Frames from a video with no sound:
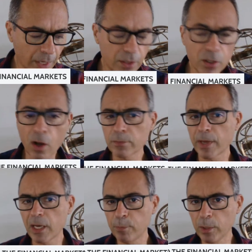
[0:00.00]
not
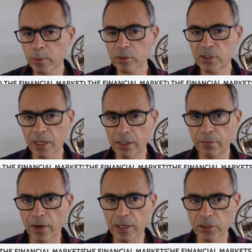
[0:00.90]
many people study
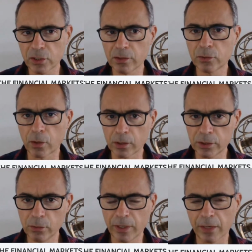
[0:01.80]
financial astrology.
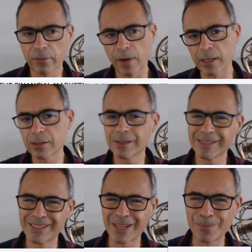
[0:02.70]
You can find
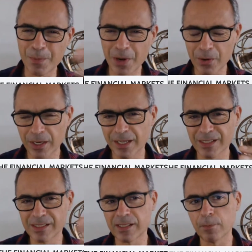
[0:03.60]
some
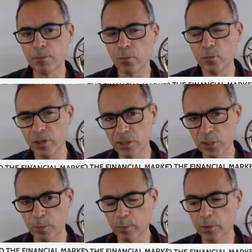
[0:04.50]
Americans, some British
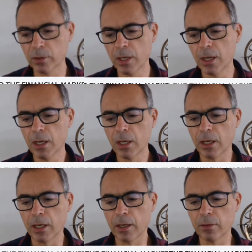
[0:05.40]
people,
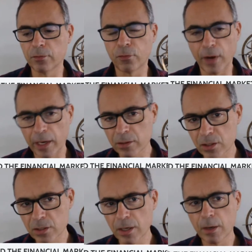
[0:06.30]

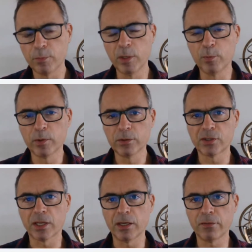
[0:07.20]
French people
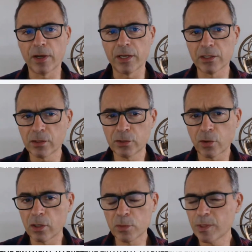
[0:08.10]
studying financial
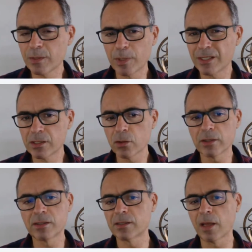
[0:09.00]
astrology, but it's not
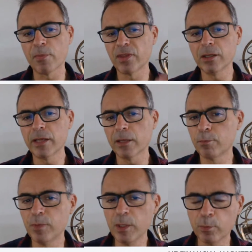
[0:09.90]
something that
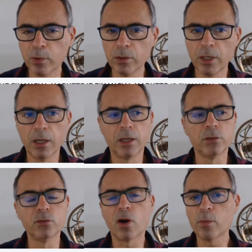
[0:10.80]
people
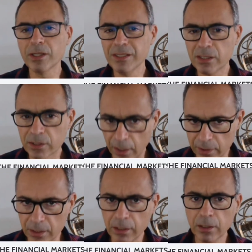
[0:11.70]
normally
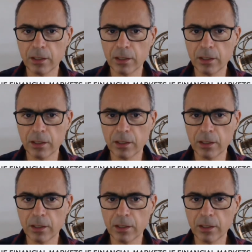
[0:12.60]
study.